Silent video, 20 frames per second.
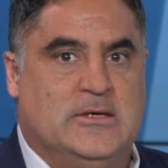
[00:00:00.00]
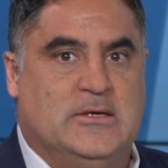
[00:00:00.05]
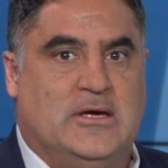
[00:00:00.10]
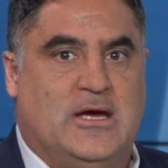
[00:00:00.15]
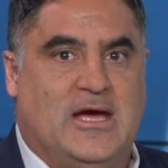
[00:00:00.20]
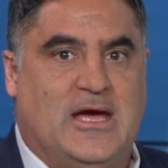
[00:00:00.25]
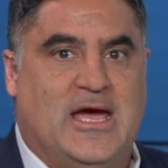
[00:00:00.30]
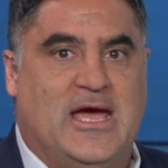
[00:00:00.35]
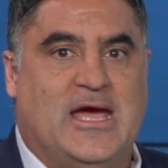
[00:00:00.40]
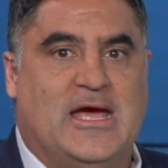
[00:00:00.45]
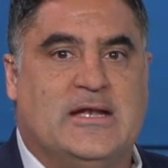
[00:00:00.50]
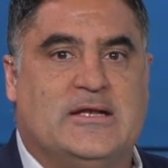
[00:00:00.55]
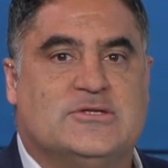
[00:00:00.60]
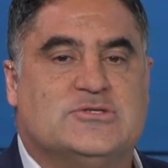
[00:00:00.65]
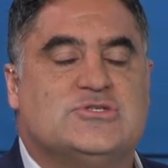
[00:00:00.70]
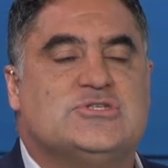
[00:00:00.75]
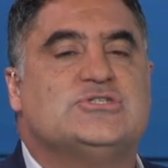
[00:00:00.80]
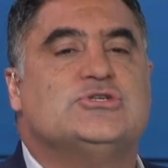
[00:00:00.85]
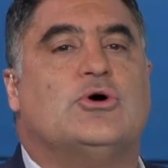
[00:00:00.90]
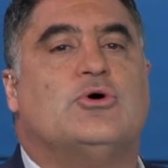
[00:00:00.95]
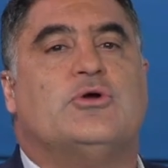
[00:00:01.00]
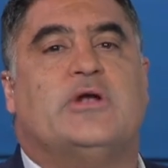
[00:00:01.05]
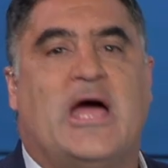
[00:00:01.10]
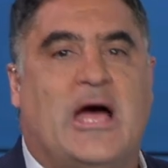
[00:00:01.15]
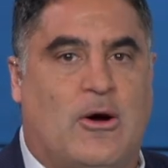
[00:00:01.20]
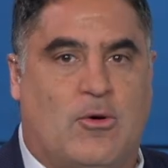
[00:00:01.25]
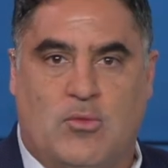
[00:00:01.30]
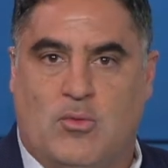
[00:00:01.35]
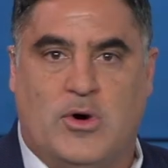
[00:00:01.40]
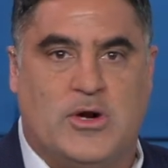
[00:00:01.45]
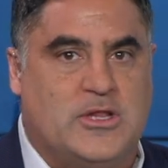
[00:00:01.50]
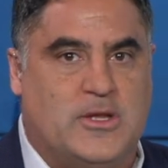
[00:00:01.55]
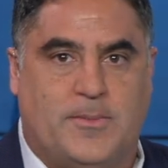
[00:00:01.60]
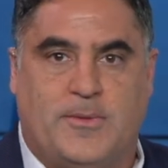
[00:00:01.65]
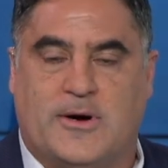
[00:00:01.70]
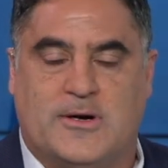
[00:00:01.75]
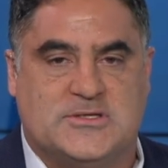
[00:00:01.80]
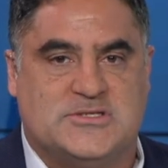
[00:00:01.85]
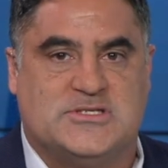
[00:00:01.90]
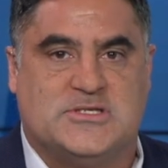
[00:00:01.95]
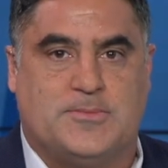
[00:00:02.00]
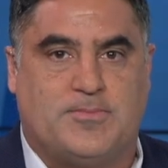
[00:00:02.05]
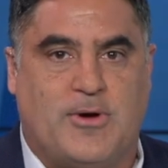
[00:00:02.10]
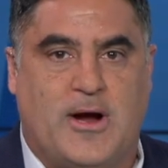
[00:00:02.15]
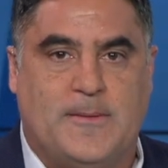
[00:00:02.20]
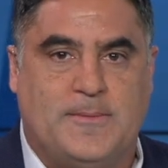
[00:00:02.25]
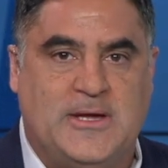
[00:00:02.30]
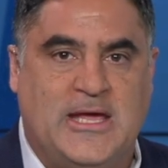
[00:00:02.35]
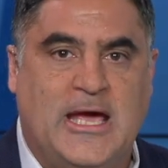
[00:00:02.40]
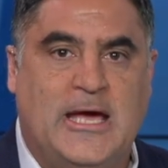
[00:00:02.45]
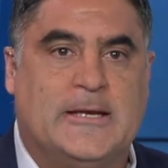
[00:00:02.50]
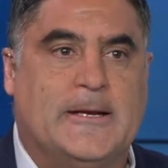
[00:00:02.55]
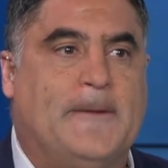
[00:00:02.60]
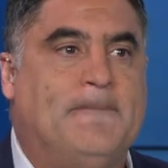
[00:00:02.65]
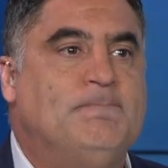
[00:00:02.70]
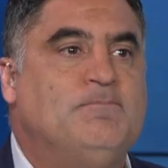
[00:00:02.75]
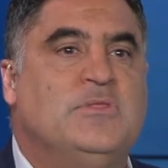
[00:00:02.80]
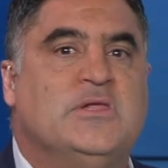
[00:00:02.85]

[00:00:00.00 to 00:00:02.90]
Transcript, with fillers: And so now, what are the parts of the propaganda?